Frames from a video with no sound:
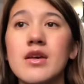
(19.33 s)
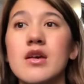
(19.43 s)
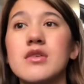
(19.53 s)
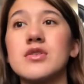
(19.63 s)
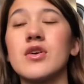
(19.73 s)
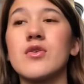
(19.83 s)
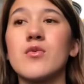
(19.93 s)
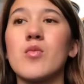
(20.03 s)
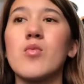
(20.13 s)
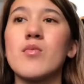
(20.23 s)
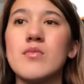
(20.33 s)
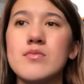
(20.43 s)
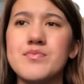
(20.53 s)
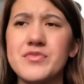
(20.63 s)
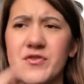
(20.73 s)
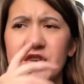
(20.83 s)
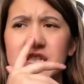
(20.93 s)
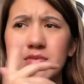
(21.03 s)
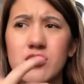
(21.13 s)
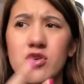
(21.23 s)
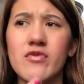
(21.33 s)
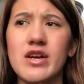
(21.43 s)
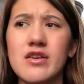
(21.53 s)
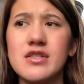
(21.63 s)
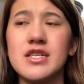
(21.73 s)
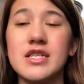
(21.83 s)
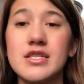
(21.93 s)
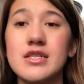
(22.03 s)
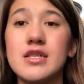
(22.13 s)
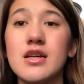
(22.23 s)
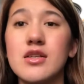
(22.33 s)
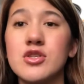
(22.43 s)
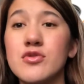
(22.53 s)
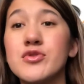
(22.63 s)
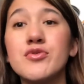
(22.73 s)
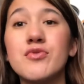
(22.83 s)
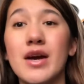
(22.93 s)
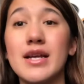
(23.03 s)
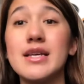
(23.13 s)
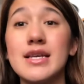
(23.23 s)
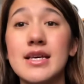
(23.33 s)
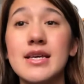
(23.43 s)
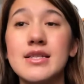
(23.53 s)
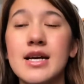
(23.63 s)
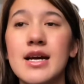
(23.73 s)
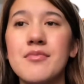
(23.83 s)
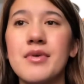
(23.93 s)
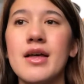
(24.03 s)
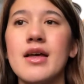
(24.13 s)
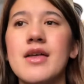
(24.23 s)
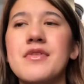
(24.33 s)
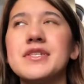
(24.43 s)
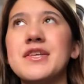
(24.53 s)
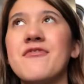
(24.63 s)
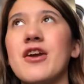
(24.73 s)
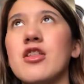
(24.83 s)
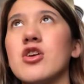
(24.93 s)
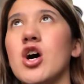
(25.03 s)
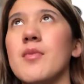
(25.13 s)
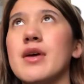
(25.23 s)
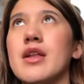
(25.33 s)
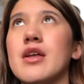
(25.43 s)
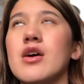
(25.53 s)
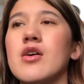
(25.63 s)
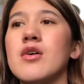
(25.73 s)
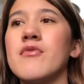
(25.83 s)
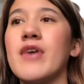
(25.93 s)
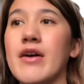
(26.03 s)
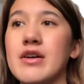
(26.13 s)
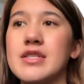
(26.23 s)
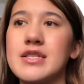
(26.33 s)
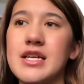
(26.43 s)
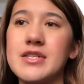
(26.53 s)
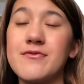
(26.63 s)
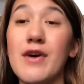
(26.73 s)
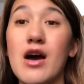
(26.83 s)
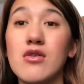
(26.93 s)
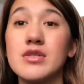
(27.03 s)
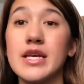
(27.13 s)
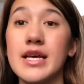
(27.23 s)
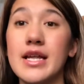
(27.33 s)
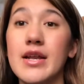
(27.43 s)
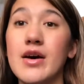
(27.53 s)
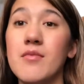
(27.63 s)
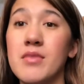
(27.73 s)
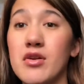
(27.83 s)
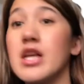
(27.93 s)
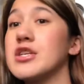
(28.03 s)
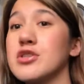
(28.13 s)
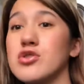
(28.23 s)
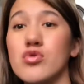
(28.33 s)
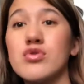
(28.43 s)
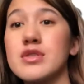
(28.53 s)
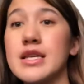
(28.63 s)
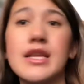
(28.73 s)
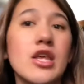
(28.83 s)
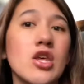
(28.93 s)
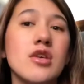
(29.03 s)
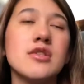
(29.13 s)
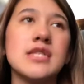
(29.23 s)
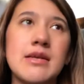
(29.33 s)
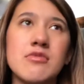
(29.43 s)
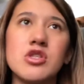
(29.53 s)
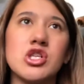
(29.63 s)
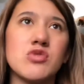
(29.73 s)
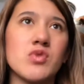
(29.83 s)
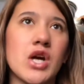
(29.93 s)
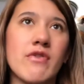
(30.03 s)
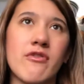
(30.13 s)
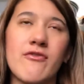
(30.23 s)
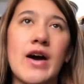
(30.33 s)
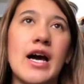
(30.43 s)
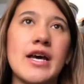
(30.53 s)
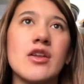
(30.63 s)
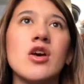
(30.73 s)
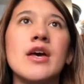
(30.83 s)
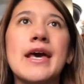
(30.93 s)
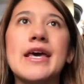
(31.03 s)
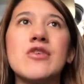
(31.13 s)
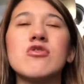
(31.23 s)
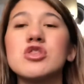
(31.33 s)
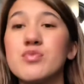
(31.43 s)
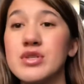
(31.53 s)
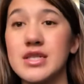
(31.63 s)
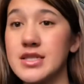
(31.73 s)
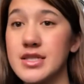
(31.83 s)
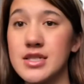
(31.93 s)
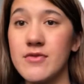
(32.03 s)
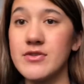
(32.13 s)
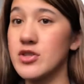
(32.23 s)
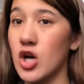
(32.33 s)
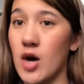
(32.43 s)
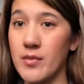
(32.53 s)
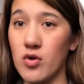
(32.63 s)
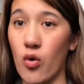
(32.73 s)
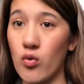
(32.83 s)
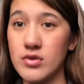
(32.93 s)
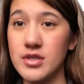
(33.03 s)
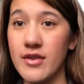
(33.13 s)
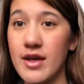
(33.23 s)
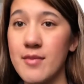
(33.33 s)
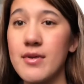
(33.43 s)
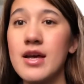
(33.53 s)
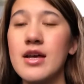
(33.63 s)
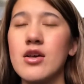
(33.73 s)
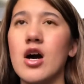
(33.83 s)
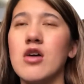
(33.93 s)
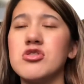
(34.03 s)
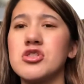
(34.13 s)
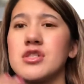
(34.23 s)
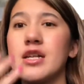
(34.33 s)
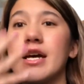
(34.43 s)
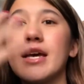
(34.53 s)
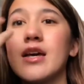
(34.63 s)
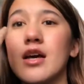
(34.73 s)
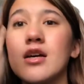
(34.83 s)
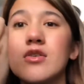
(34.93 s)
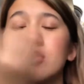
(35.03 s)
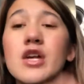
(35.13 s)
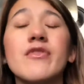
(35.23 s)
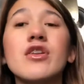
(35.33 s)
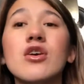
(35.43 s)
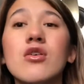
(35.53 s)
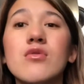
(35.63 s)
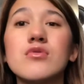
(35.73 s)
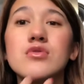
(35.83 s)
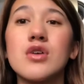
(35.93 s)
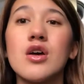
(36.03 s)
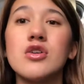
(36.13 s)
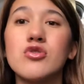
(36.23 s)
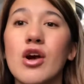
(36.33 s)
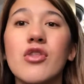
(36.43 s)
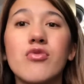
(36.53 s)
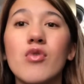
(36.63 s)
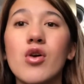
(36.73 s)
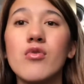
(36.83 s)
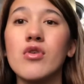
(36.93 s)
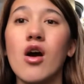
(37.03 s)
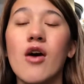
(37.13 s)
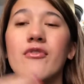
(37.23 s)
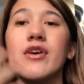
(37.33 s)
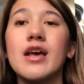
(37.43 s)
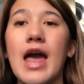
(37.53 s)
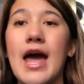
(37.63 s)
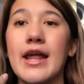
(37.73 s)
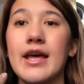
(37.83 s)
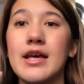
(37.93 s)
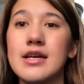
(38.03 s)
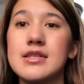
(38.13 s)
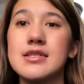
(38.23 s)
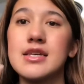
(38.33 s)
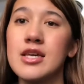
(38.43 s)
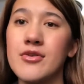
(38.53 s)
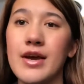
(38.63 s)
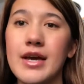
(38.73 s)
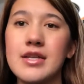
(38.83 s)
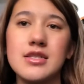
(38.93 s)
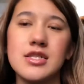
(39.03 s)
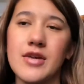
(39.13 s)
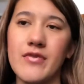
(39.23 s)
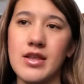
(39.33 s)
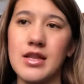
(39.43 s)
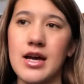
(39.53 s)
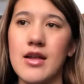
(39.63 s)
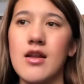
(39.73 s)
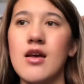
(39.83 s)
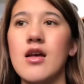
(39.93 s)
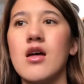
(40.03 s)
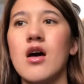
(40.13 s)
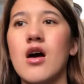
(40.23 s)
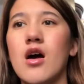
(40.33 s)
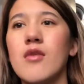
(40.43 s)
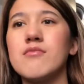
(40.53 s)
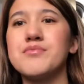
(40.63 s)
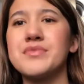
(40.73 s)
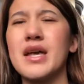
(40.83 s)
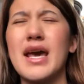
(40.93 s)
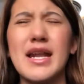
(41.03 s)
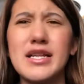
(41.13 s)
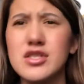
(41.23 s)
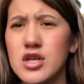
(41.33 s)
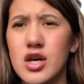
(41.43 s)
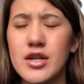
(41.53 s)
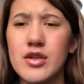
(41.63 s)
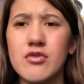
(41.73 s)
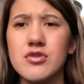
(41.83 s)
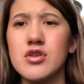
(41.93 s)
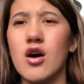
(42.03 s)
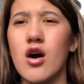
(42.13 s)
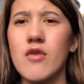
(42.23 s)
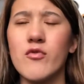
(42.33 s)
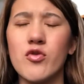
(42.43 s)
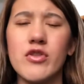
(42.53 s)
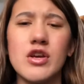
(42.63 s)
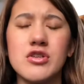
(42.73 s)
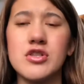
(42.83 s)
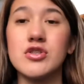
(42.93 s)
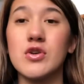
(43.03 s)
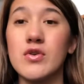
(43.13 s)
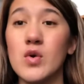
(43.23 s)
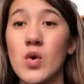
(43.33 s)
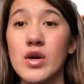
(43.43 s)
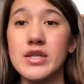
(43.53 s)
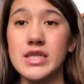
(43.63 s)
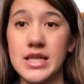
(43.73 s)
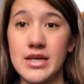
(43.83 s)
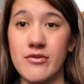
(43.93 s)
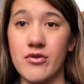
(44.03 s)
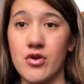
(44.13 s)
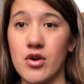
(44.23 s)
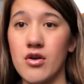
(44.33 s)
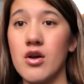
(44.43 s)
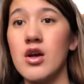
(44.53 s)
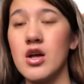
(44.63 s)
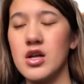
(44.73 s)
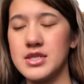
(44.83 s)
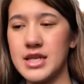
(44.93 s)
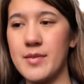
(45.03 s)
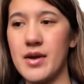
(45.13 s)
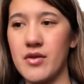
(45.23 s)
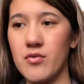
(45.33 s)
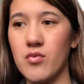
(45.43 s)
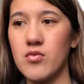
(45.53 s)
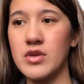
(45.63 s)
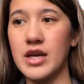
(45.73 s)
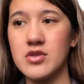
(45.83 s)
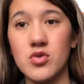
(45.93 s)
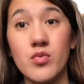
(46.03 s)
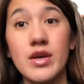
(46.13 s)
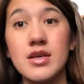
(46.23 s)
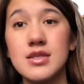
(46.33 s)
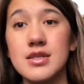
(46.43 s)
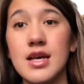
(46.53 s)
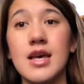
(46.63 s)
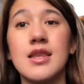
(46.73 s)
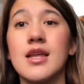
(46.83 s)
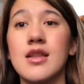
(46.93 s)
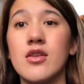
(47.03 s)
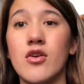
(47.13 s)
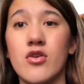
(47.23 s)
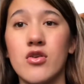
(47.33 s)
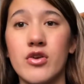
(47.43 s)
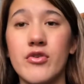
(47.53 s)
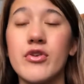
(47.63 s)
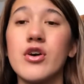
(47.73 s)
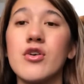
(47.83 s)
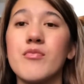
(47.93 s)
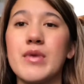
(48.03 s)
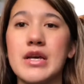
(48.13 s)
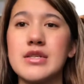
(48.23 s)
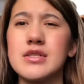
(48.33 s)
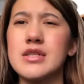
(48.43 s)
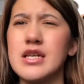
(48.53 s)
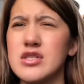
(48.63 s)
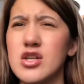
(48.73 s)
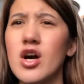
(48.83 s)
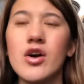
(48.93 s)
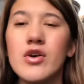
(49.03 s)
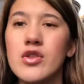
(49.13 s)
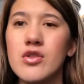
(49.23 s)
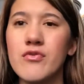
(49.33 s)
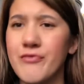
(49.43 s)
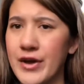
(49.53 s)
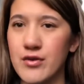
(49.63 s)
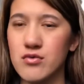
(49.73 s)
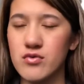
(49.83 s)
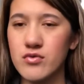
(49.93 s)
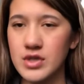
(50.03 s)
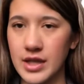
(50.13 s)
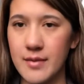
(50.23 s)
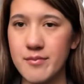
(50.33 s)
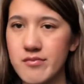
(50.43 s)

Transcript: So, the first type of coronavirus is 229E type. This is a fairly common virus that is found in middle-aged adults, and they seem to just recover fine. It usually presents itself as the common cold to them, just like stuffy nose, dry throat, coughing, headaches, earaches, stuff like that. And it's not usually harmful. They usually just go into quarantine for a set amount of days or weeks, and then they're cleared to go because it's not fatal to them.